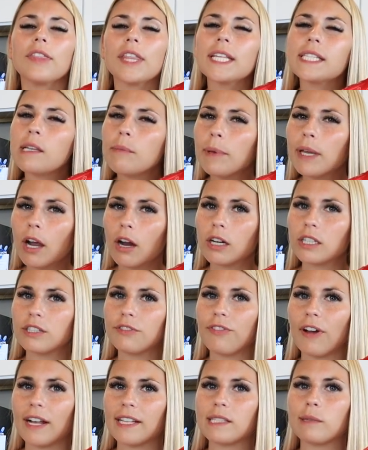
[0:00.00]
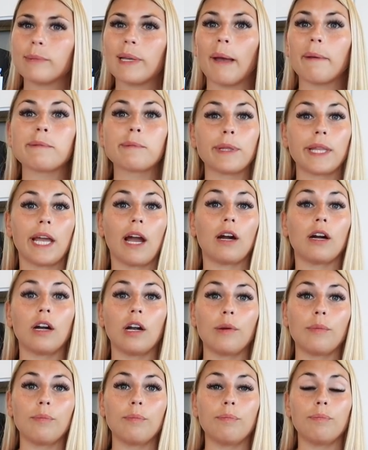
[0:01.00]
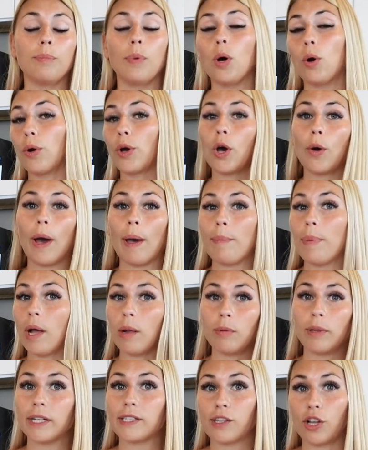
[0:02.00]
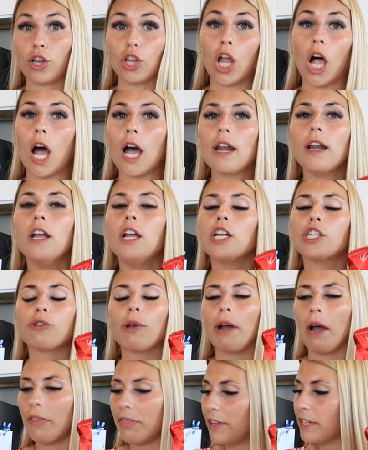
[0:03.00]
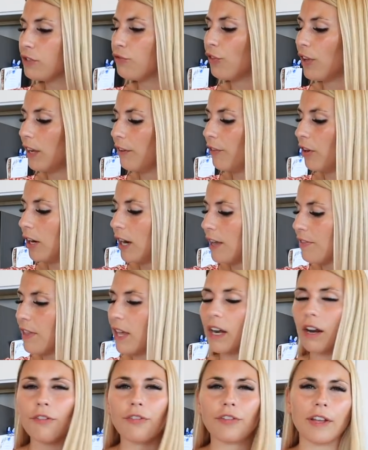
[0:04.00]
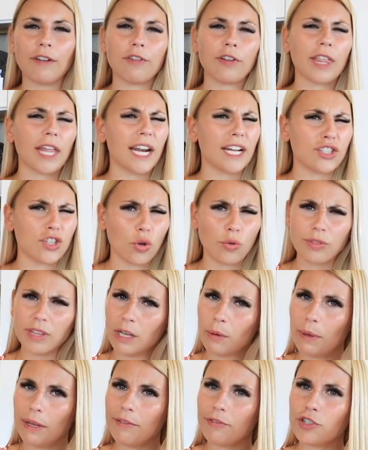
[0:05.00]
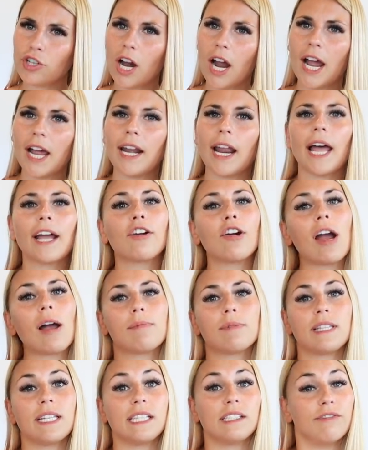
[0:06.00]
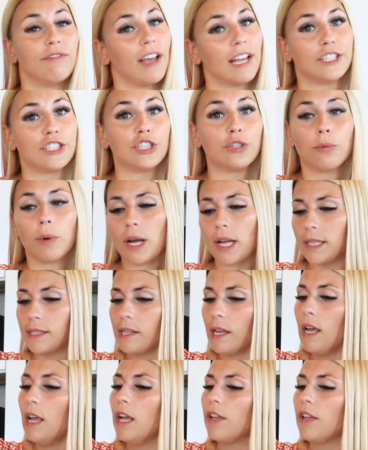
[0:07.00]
These can be hard to find sometimes, but they are on BOGO at Publix a lot. So I got this flavor and then a flavor that I don't think we've tried. I grabbed these veggie ones.